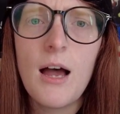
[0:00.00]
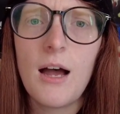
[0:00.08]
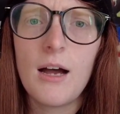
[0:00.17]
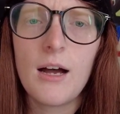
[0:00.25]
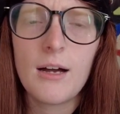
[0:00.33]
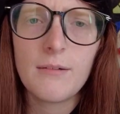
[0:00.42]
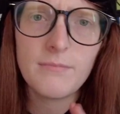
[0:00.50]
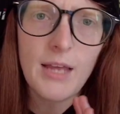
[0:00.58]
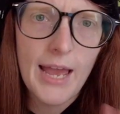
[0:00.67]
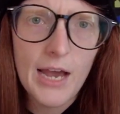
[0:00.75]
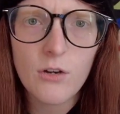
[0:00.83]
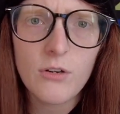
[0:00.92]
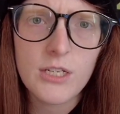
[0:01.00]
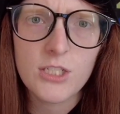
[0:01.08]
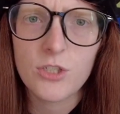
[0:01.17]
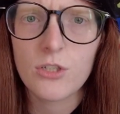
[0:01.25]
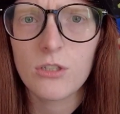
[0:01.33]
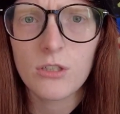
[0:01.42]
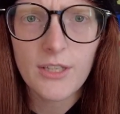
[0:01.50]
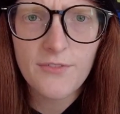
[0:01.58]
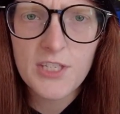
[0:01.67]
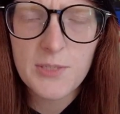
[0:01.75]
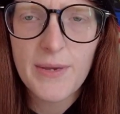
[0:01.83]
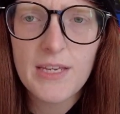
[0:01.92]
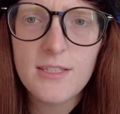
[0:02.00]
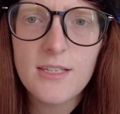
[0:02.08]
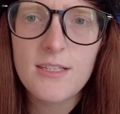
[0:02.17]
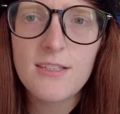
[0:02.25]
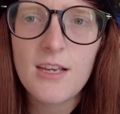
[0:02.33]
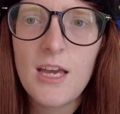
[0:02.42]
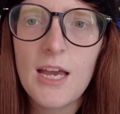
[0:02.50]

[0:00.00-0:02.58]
out into your living spaces.